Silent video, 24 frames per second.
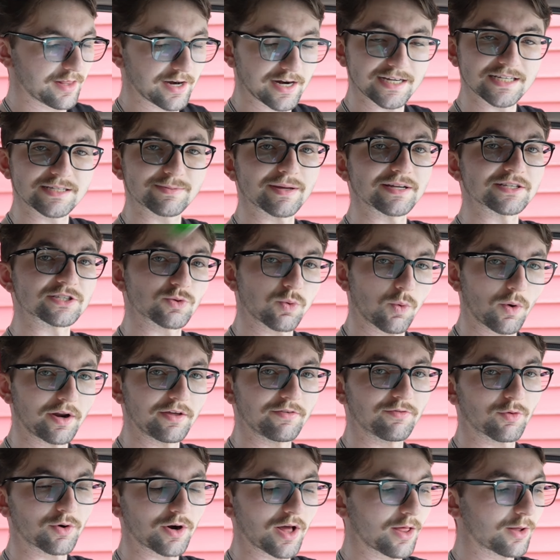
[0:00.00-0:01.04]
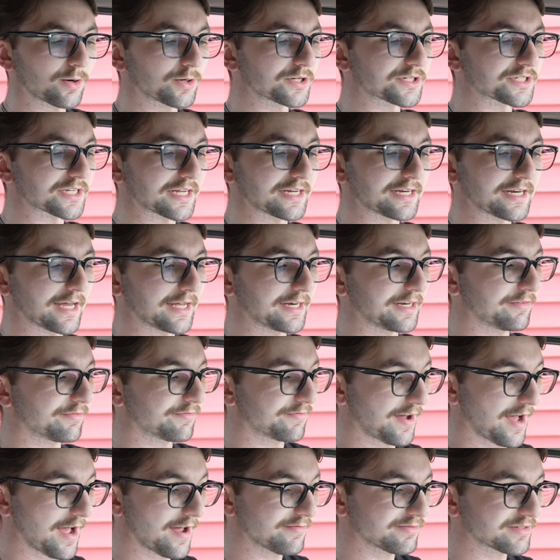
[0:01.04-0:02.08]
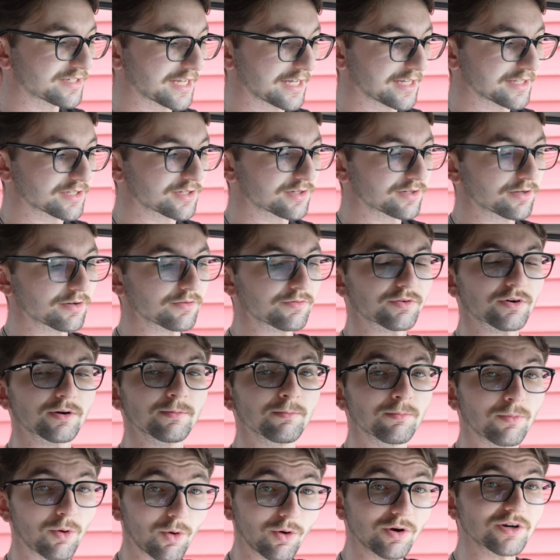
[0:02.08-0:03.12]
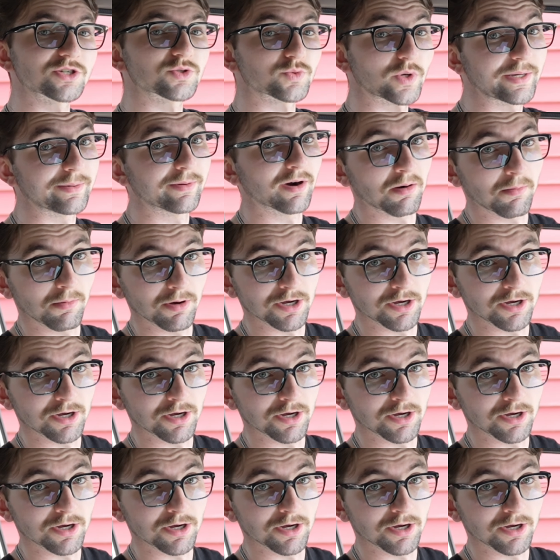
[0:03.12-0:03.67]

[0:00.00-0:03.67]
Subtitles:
Then I spent $24.95 for more sway bar